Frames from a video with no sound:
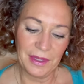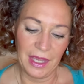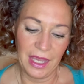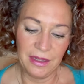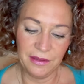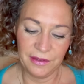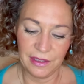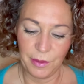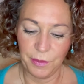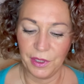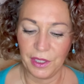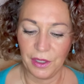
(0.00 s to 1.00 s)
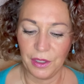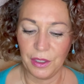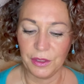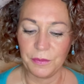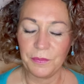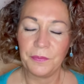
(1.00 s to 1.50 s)
Instantly put it
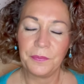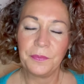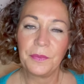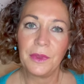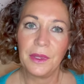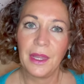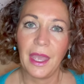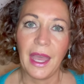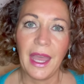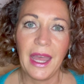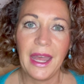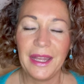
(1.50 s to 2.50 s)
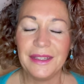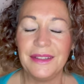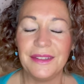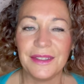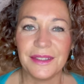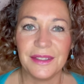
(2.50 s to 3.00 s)
on.
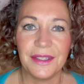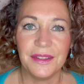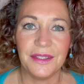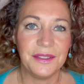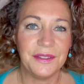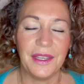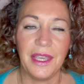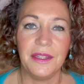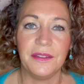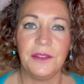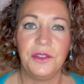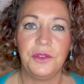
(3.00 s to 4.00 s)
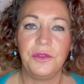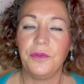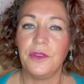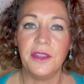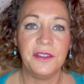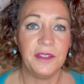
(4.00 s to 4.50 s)
And this is
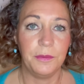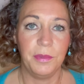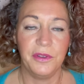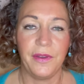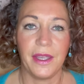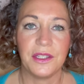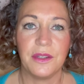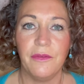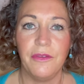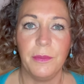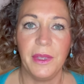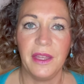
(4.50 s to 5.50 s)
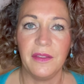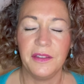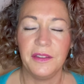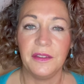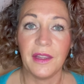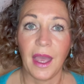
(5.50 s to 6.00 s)
perfection for me.
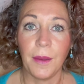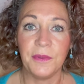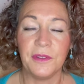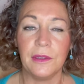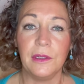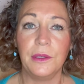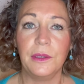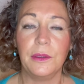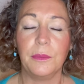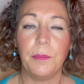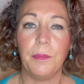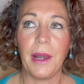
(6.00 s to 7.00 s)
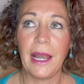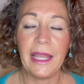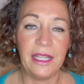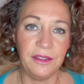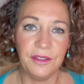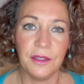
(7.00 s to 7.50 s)
This is absolute
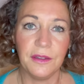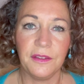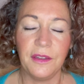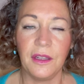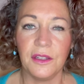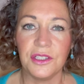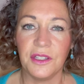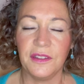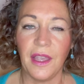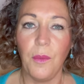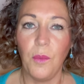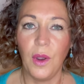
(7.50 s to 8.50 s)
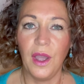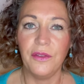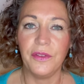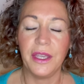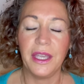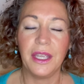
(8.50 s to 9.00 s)
blatant signature scent
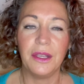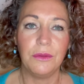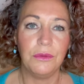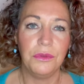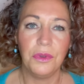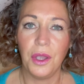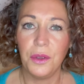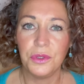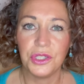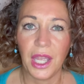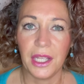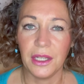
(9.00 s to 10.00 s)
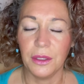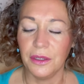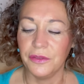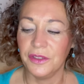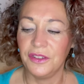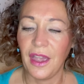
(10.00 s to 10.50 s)
worthy, no shadow
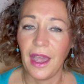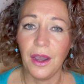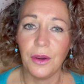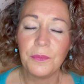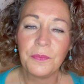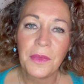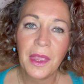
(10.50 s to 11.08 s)
of a doubt.